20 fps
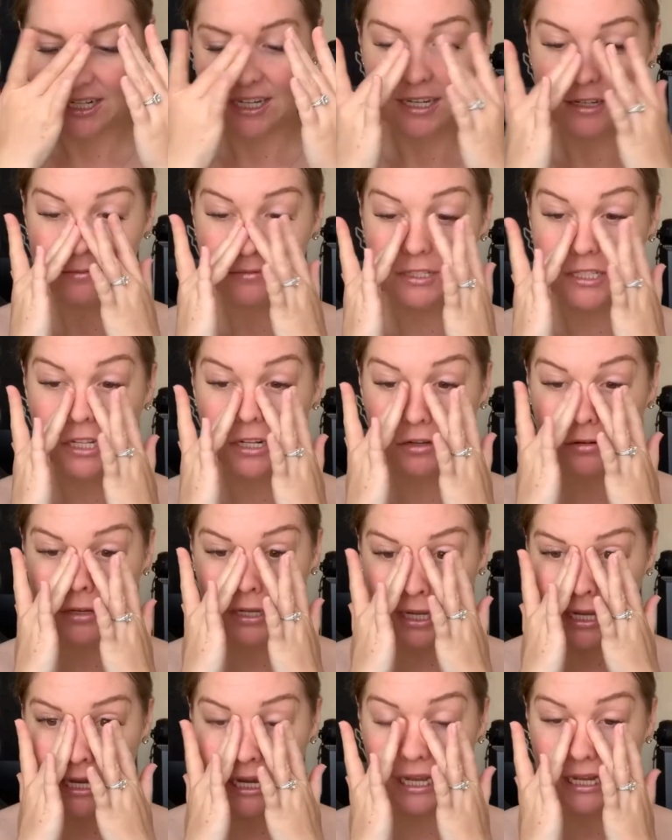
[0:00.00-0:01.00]
just gonna go
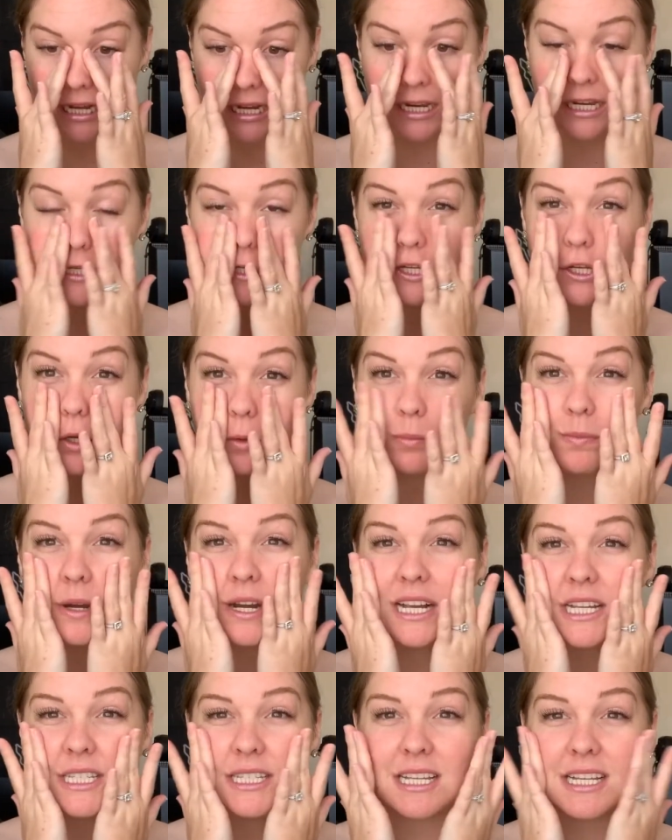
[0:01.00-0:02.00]
ahead and continue to
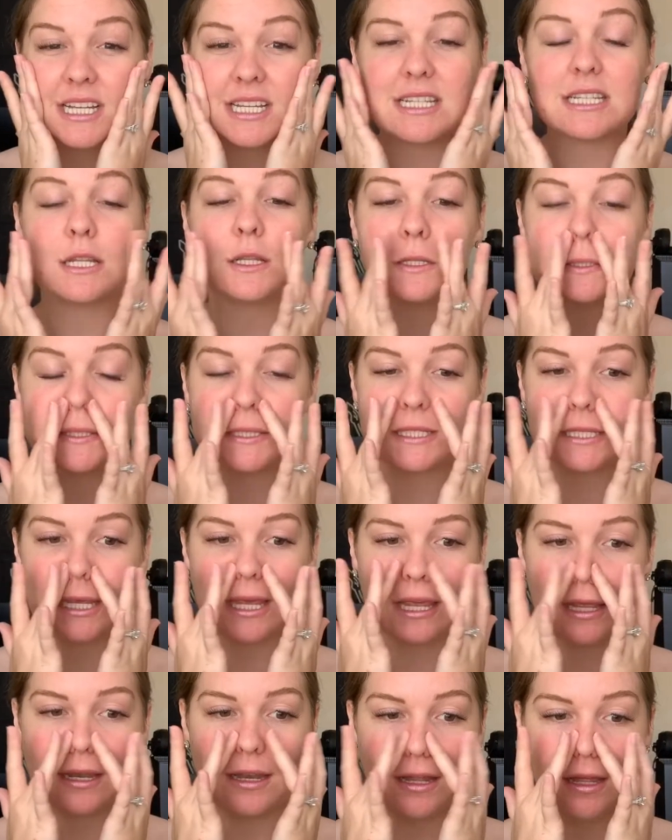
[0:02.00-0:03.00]
press it into the
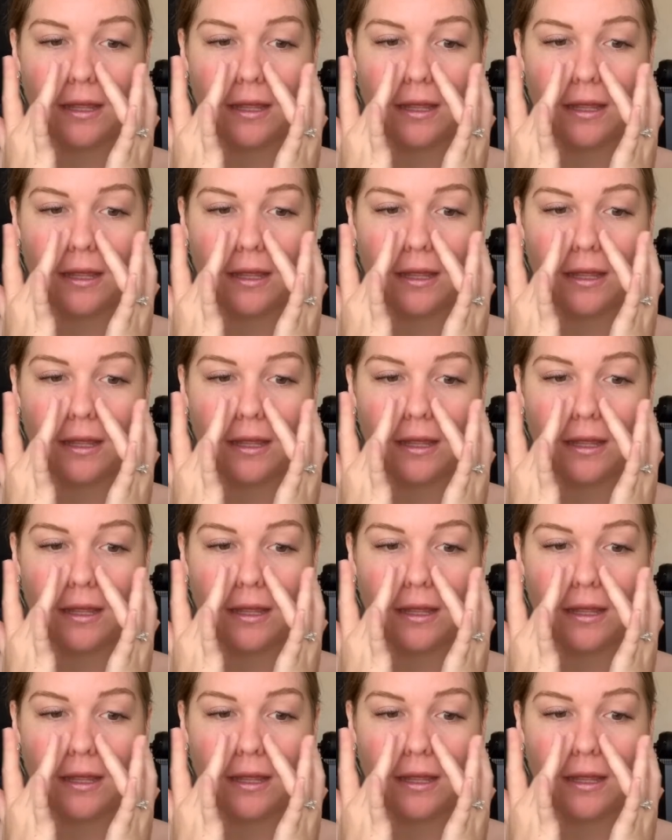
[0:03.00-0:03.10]
skin.